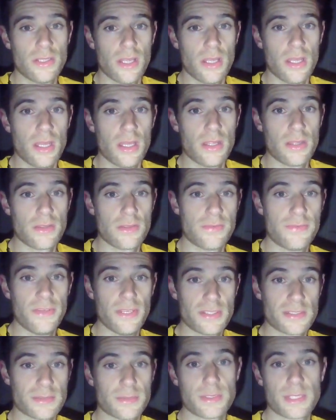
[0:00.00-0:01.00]
The
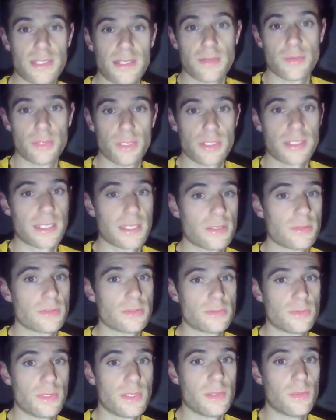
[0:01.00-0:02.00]
first time I did that workout
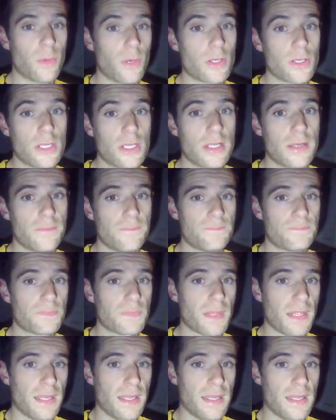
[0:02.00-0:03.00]
was week 1,
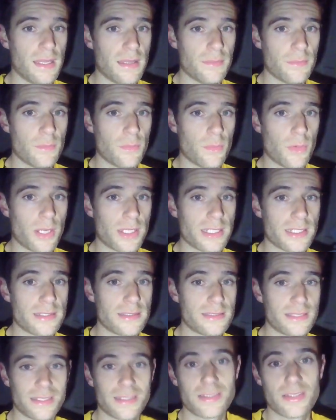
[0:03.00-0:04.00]
where I did
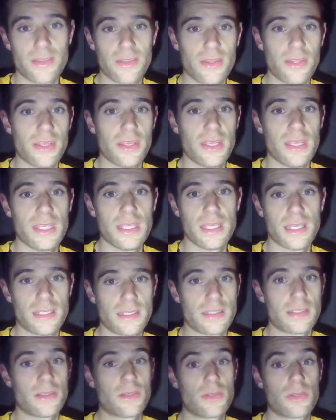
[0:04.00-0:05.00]
6:30
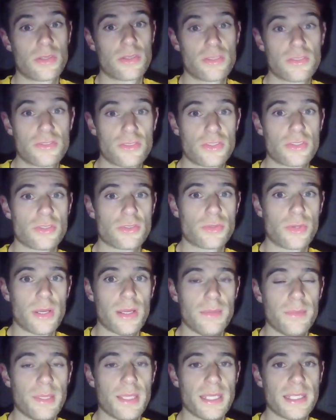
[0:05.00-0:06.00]
and struggled
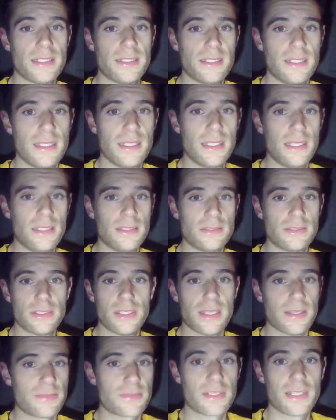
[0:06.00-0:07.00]
quite a bit. So
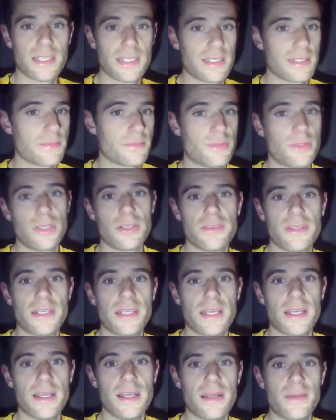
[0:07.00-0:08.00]
yeah, clearly improving,
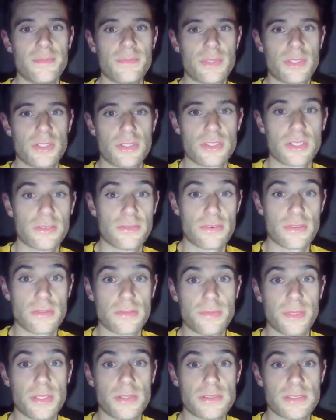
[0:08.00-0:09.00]
good
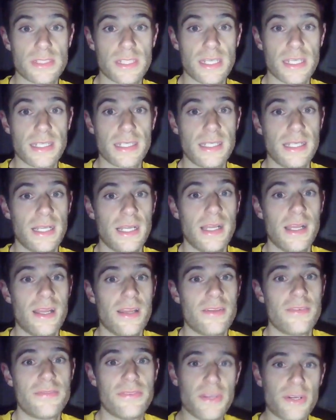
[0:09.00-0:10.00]
confidence boost today.
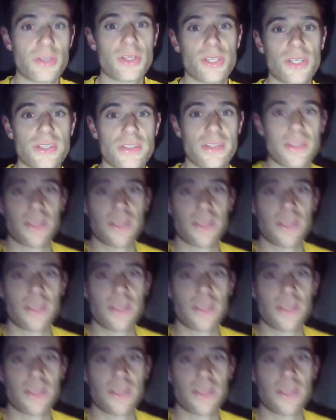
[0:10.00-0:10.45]
Feel good,